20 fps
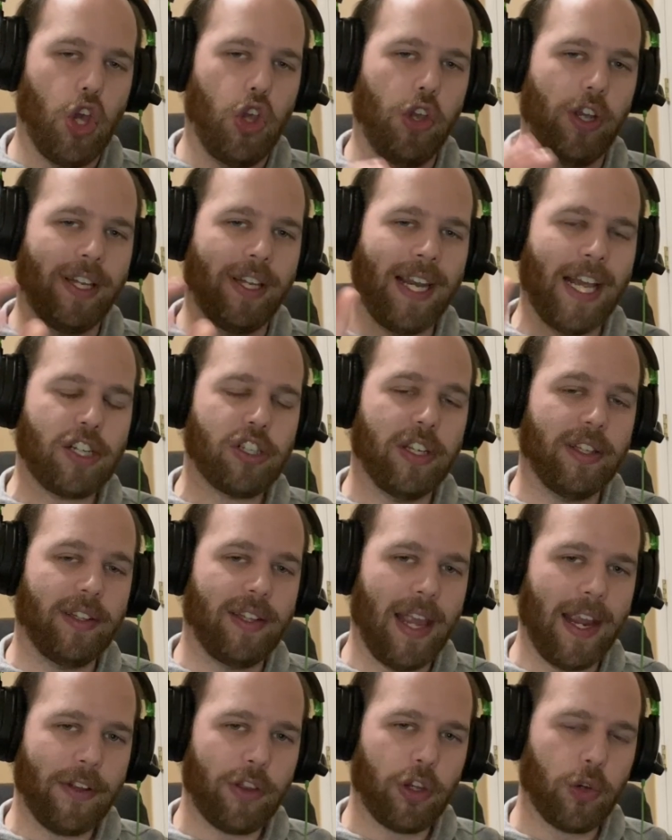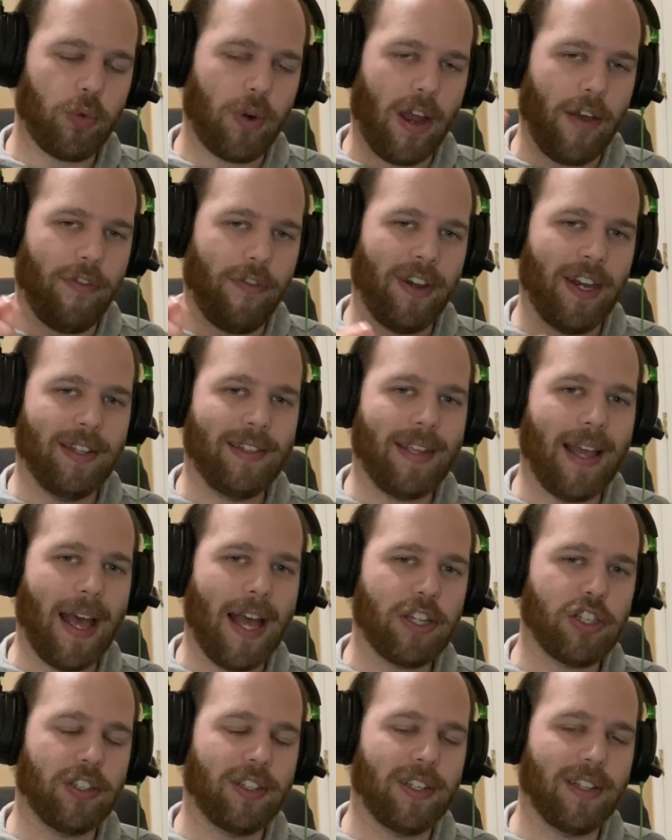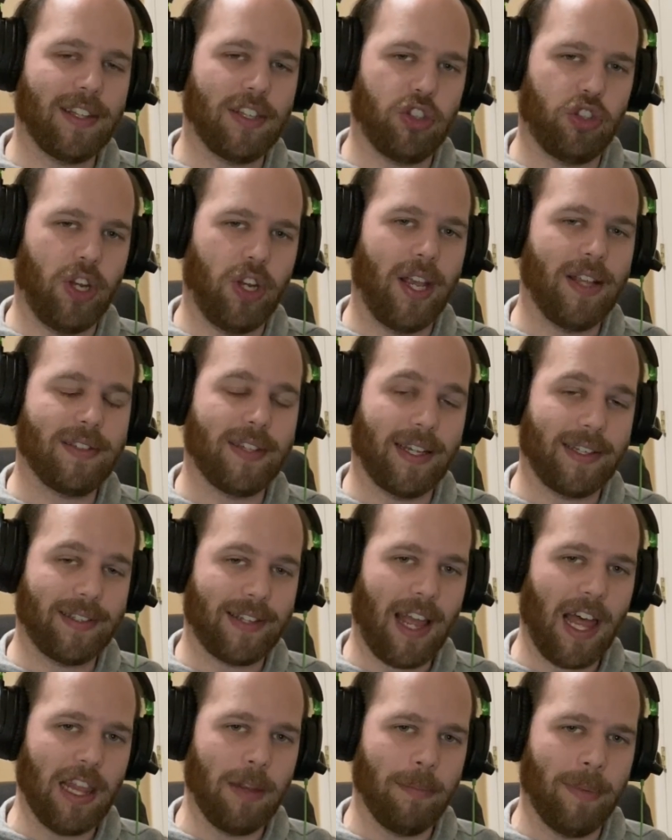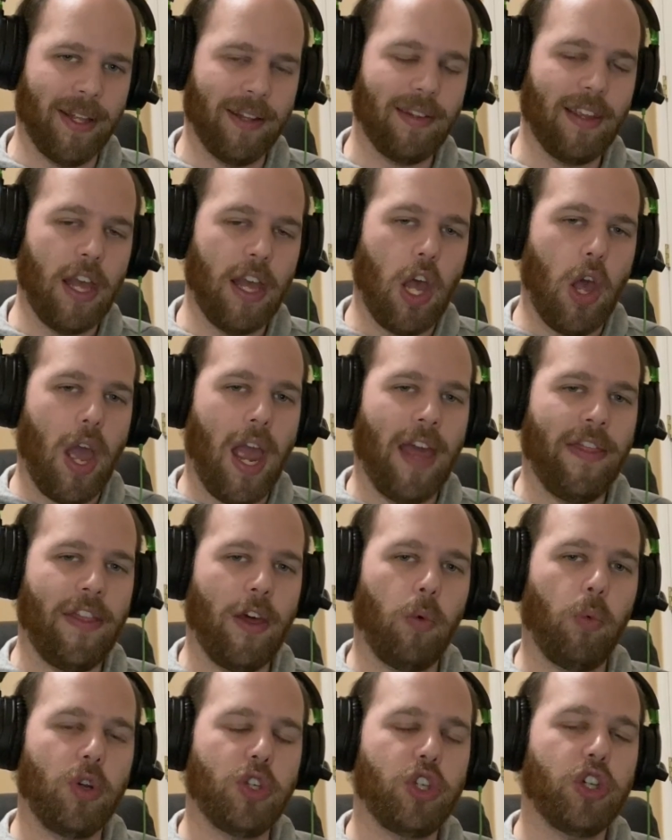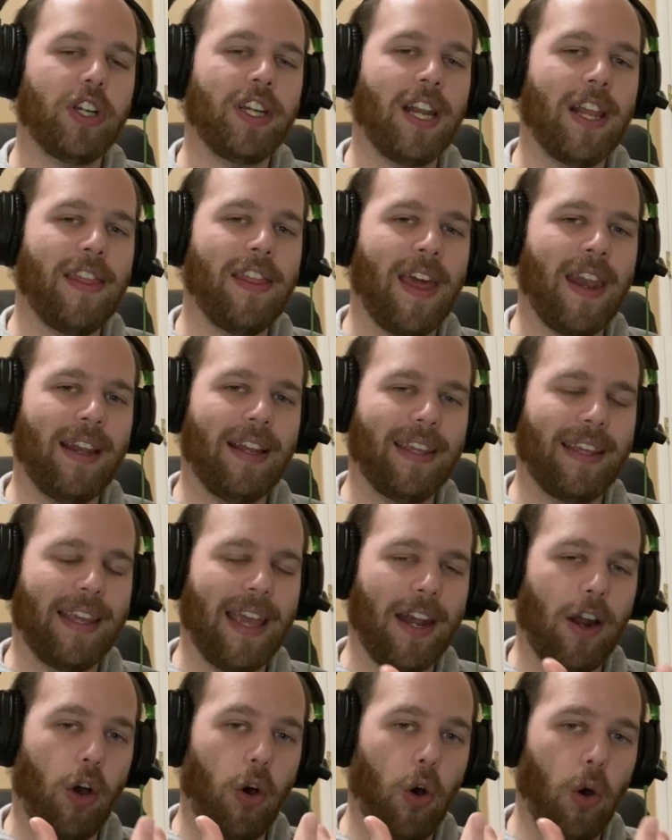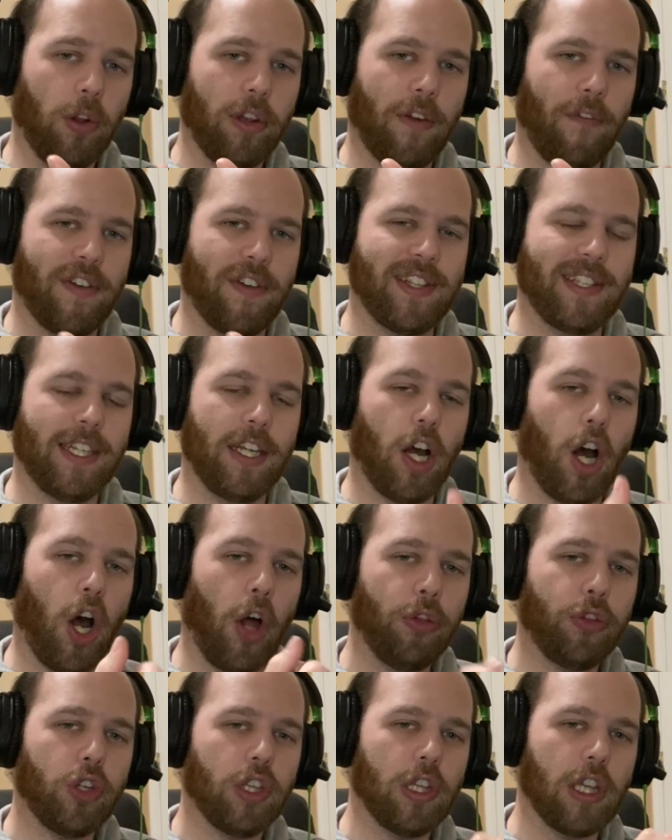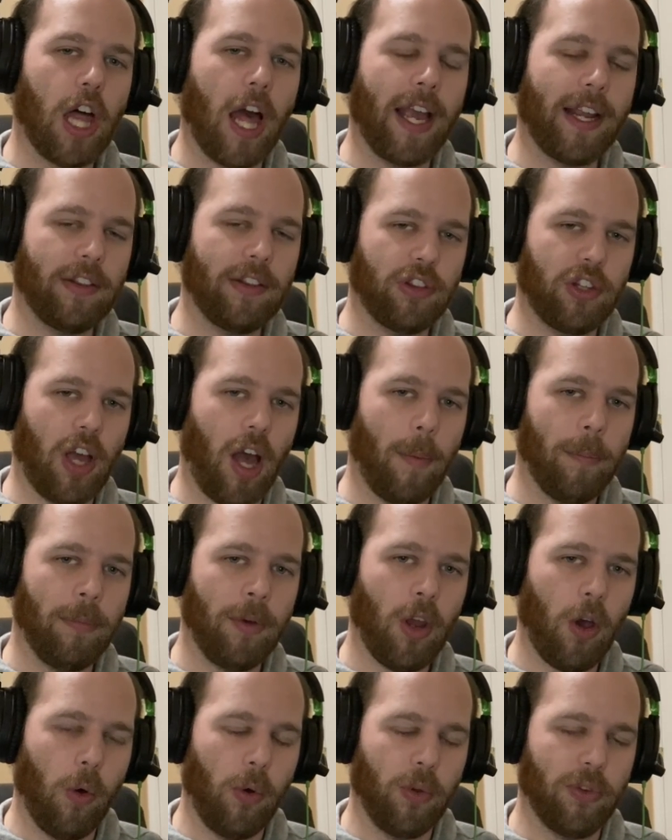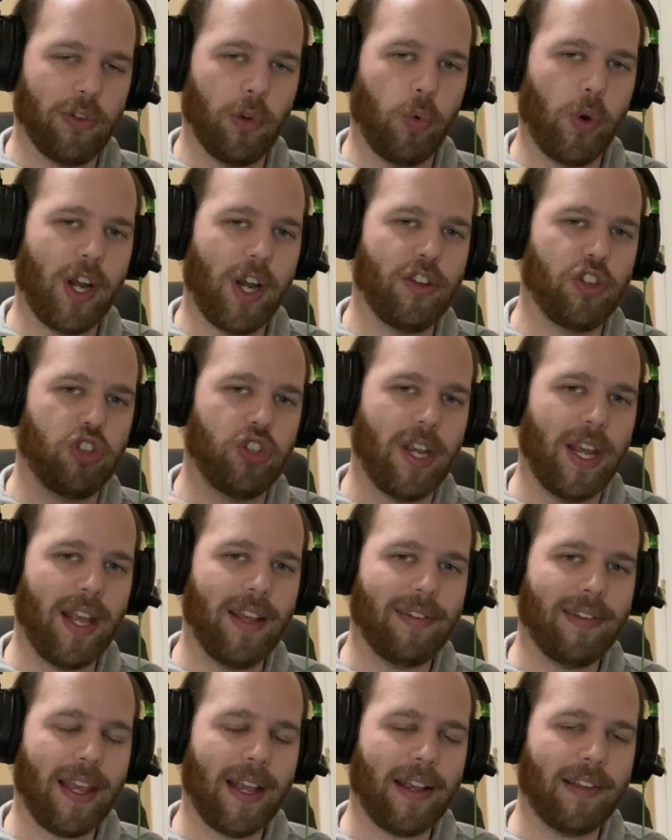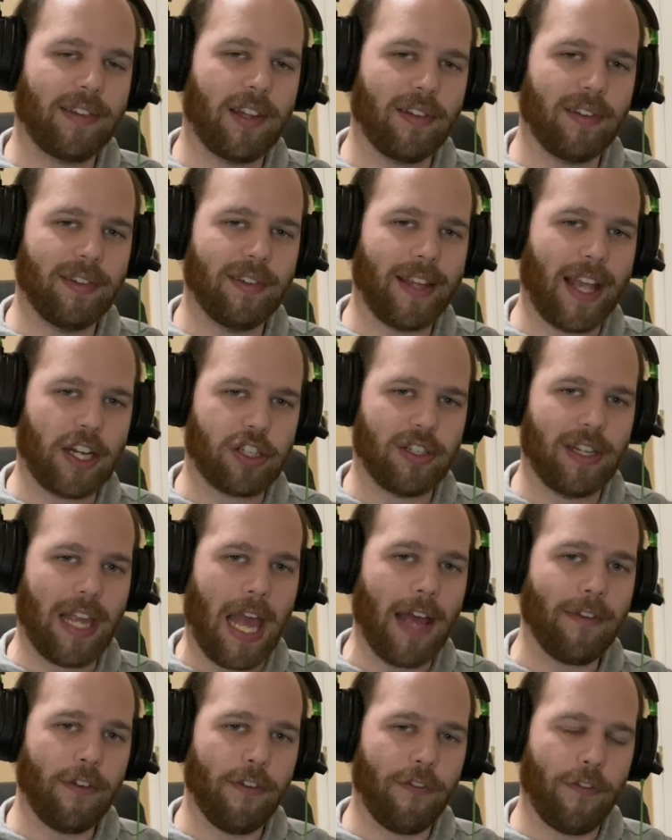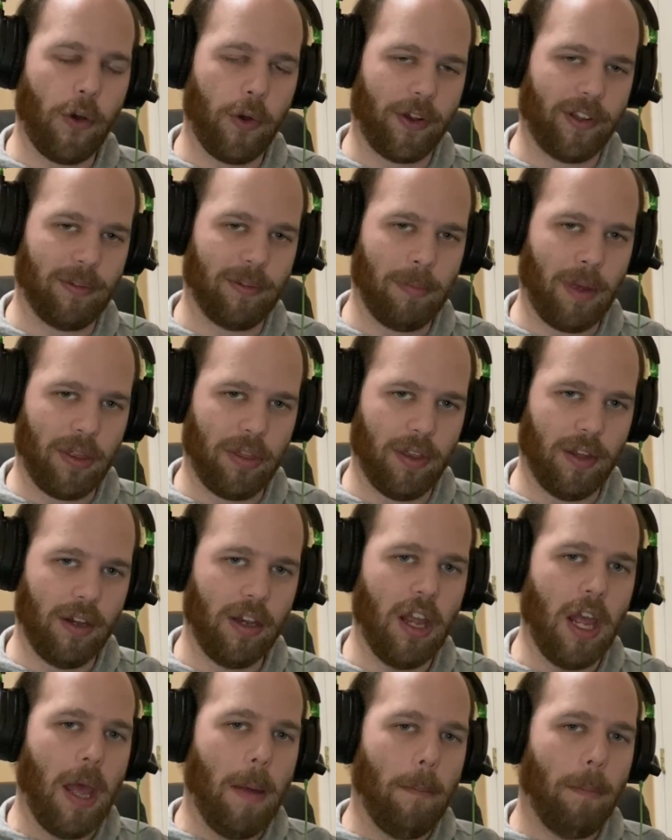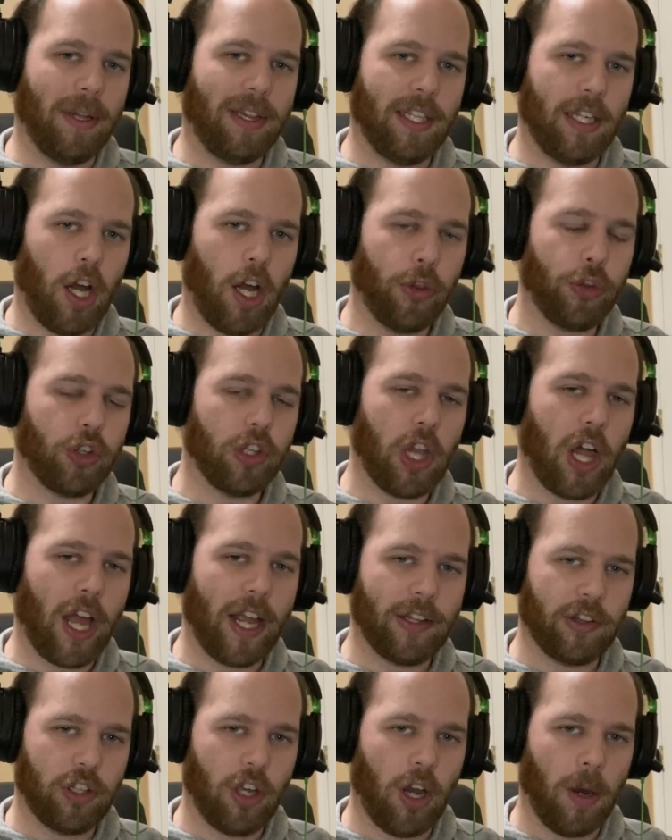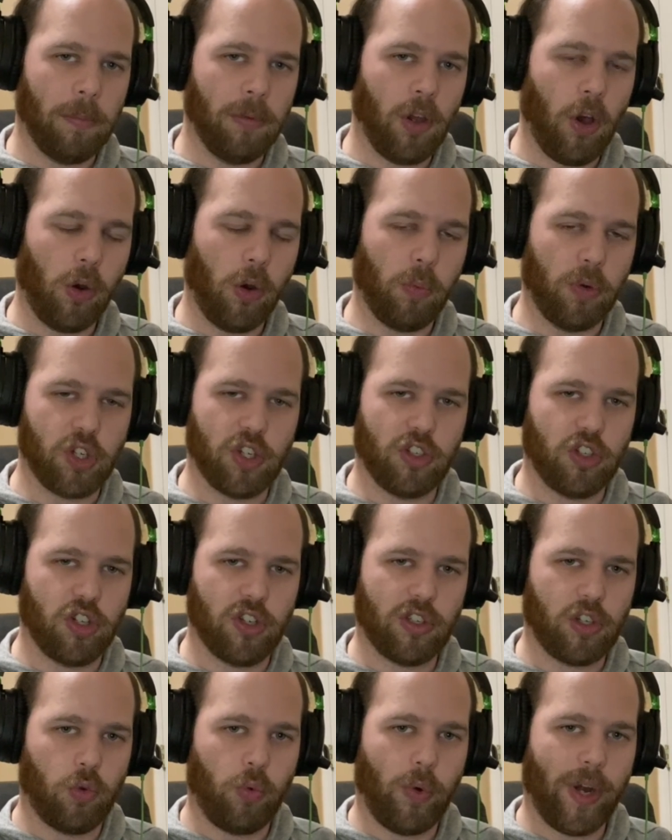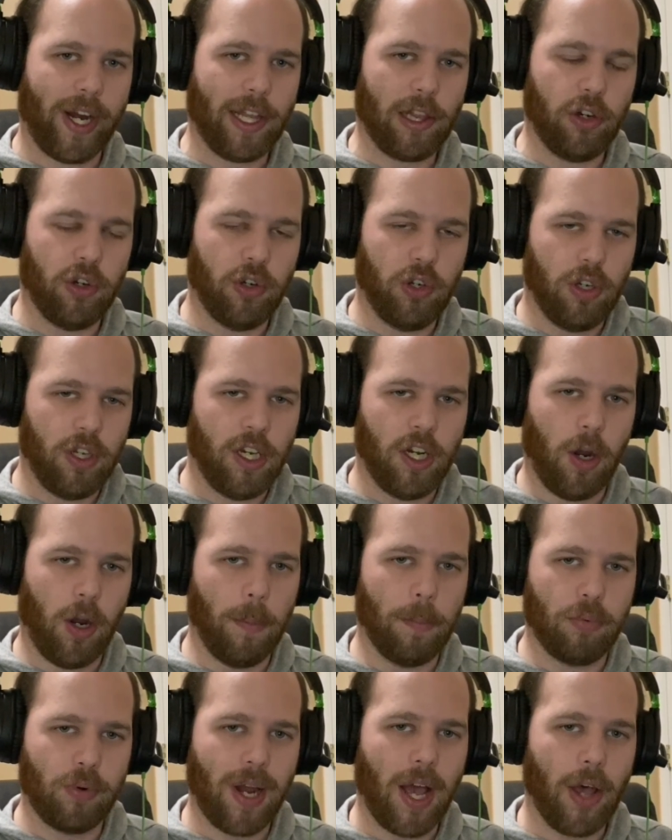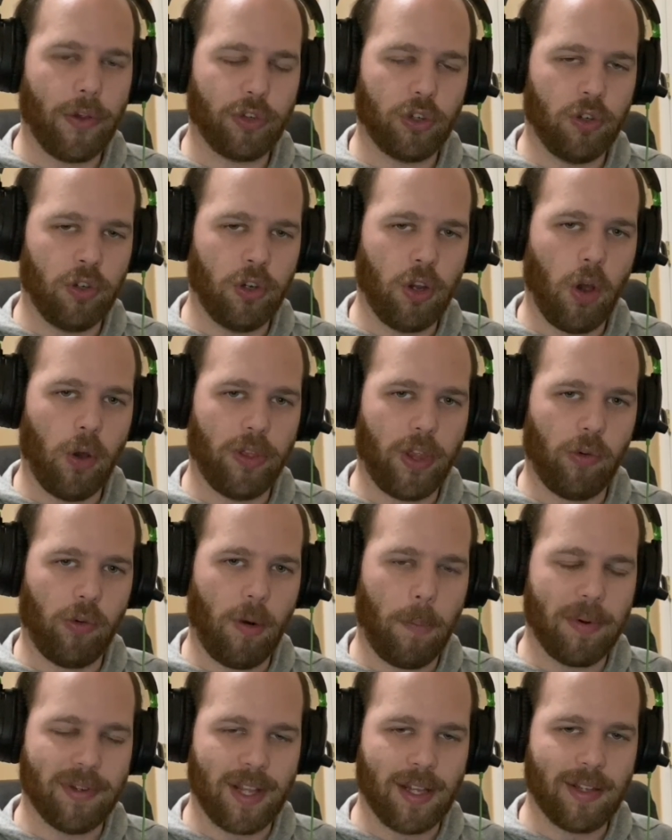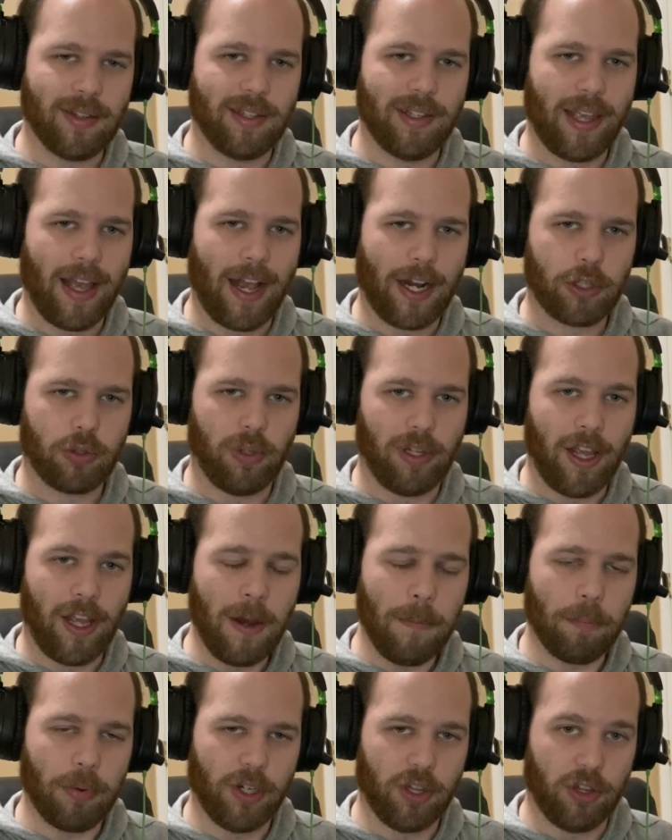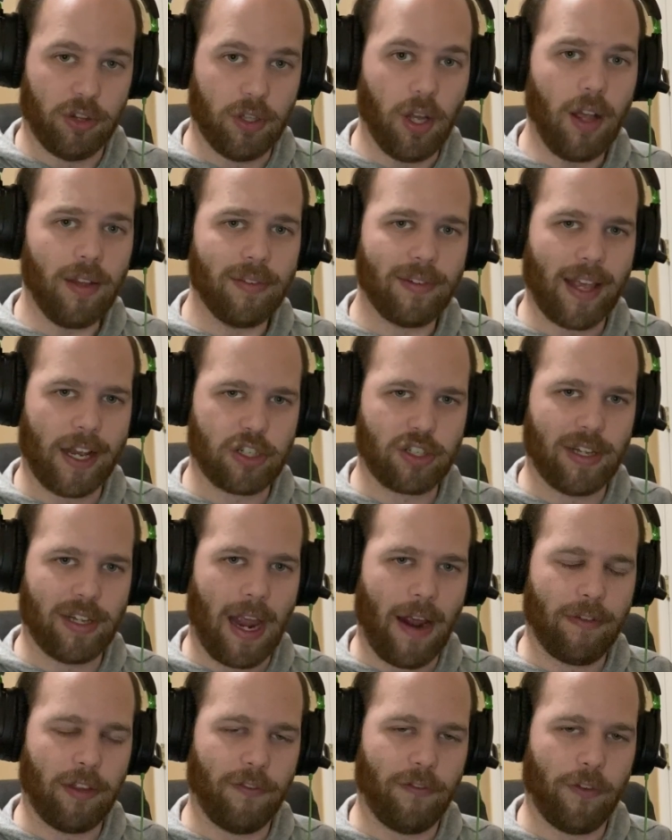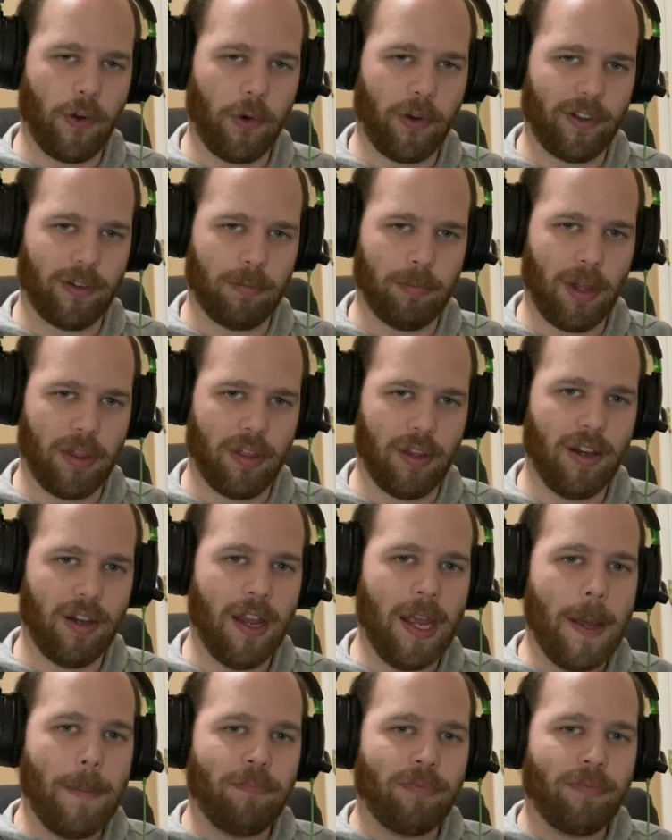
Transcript: You can actually take the ref and attach it to this JSX element, and then what you're going to then get a hold of is the underlying DOM node. So whereas JSX doesn't actually have a focus method, but the underlying DOM node, which is just a regular, you know, browser node that represents the actual input, does actually have the focus method.